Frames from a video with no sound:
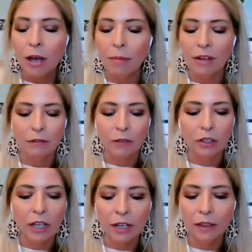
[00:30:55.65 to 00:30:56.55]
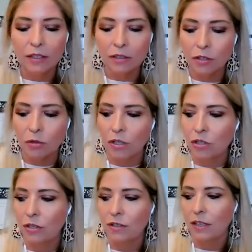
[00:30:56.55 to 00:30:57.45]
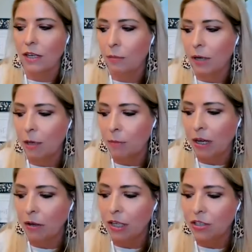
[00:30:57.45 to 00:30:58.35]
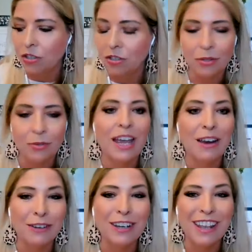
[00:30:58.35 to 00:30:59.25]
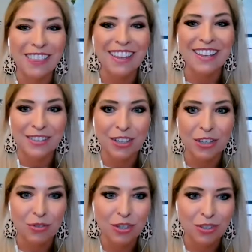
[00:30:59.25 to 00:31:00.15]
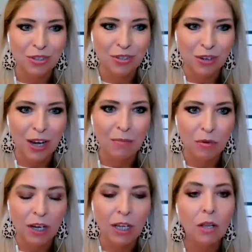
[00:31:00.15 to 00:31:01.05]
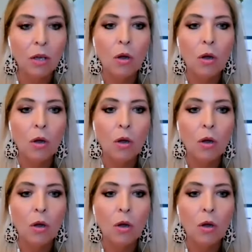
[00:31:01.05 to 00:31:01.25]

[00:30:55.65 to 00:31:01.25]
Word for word: But for a lot of these situations that I write about, it's just those everyday things like you just described, right?